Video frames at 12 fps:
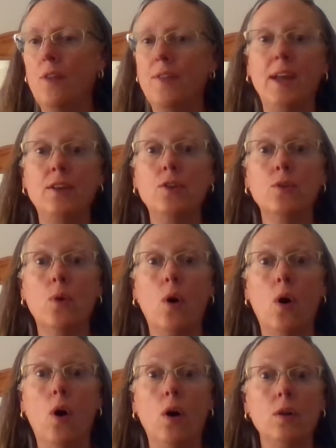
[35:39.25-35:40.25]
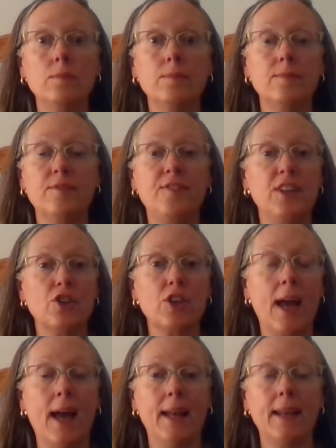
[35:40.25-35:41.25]
they knew all fish
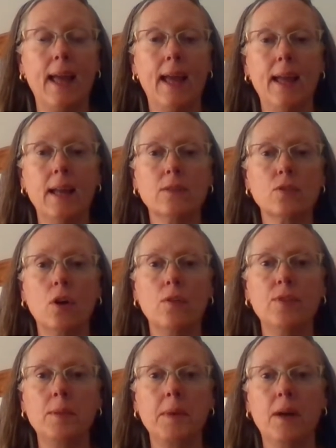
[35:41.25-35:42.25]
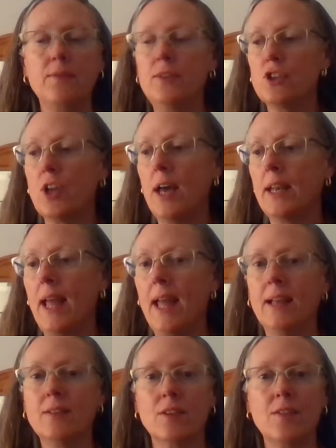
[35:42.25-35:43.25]
had eggs, all female fish had
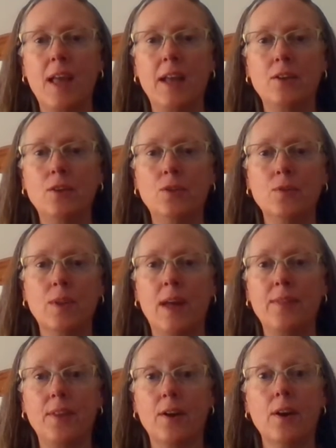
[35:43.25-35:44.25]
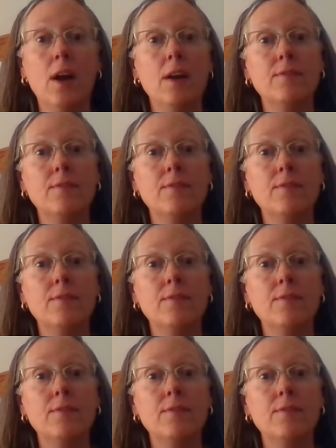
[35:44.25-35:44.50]
eggs, and they knew that their